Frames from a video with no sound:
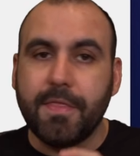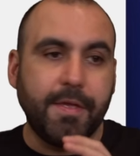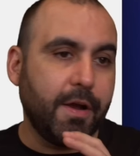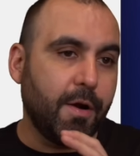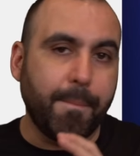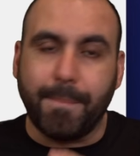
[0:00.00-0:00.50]

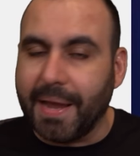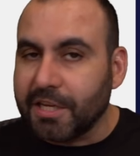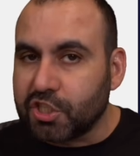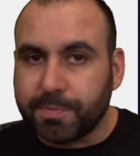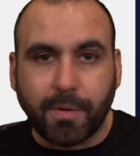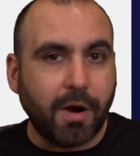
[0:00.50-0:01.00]
their
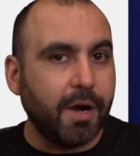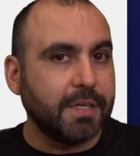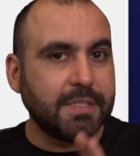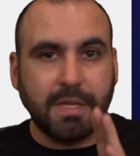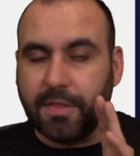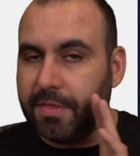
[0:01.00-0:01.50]
benchmarks,
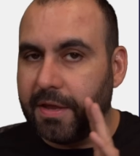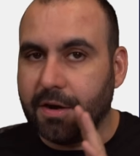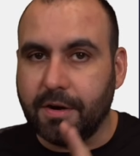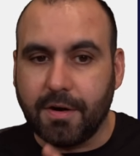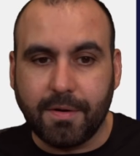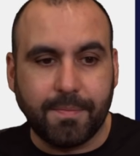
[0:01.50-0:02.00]

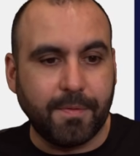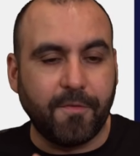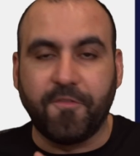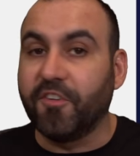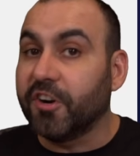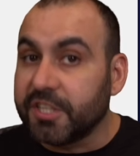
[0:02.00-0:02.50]
their
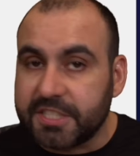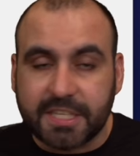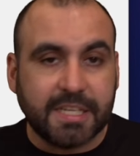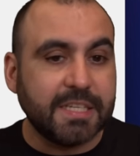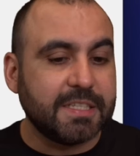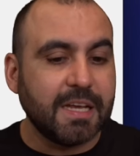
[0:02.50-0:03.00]

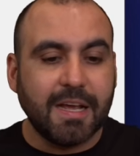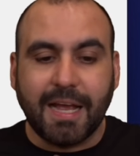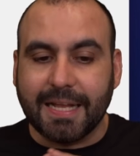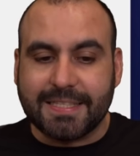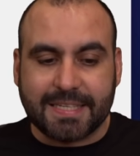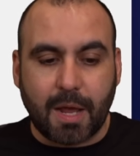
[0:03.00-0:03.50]
verses,
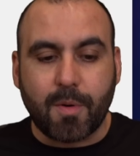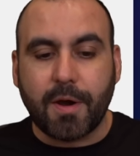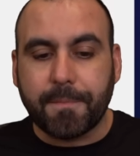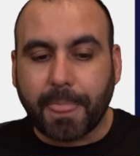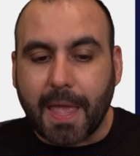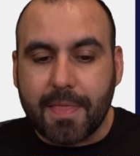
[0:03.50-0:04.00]

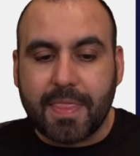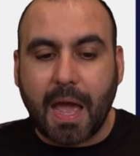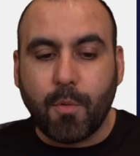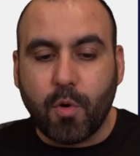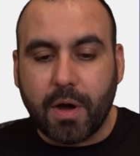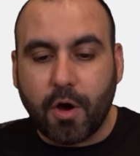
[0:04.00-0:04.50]
etc., and that
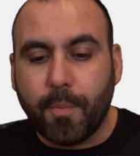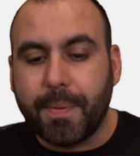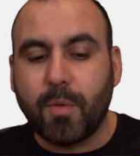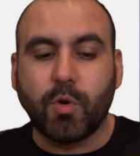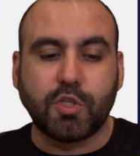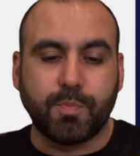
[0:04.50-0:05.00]
will help it
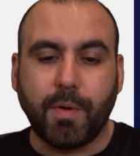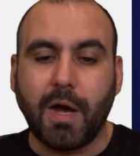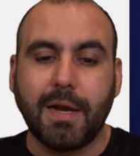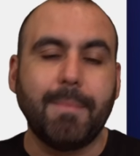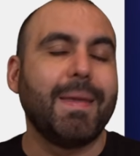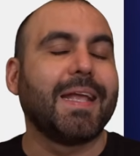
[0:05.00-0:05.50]

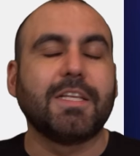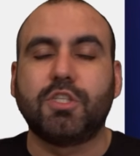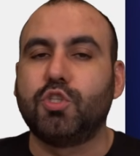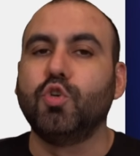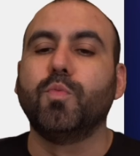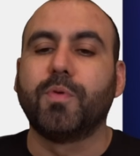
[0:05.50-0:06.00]
respond and make it
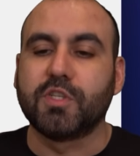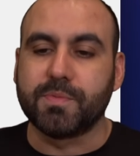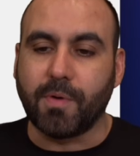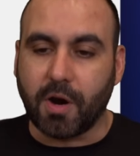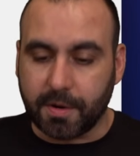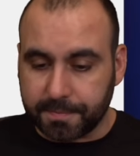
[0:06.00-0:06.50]
super
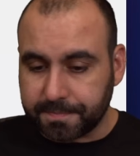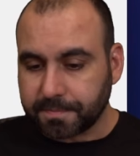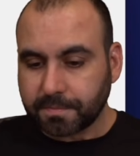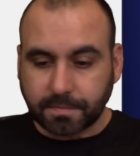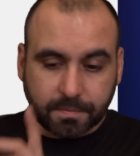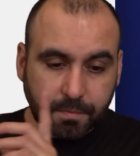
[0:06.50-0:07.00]
smart.
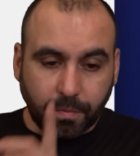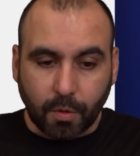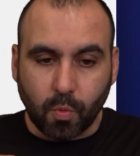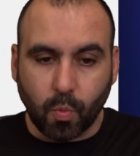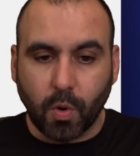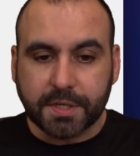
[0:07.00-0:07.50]

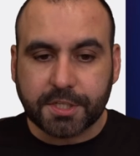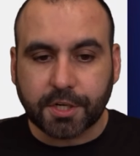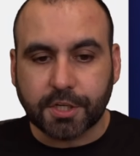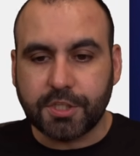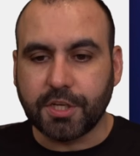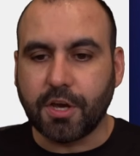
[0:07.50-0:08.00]
Once you're
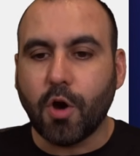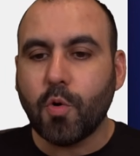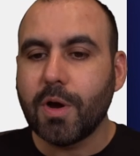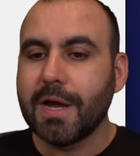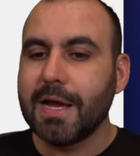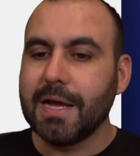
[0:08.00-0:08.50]
good to go,
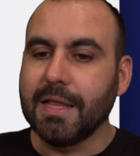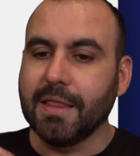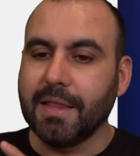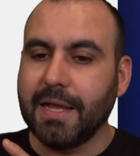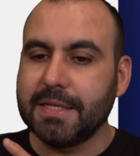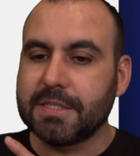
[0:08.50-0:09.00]

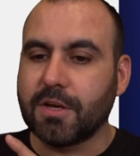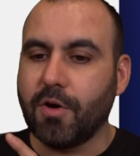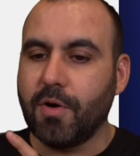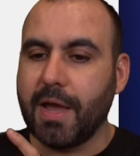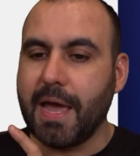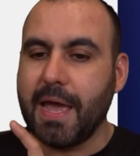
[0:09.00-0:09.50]
let's go
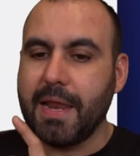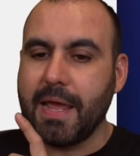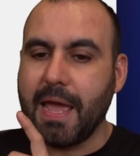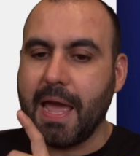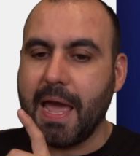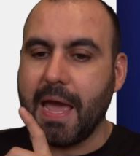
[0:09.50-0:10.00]
ahead
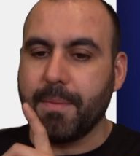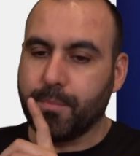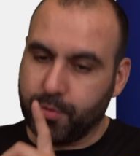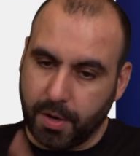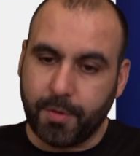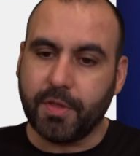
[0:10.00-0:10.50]
and
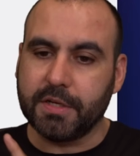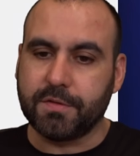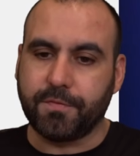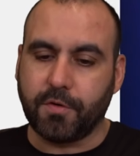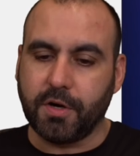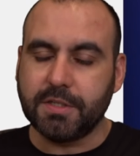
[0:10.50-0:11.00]
preview this
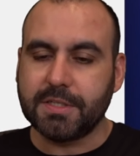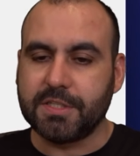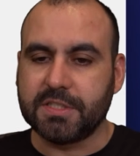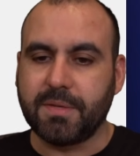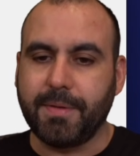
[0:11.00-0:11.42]
first just to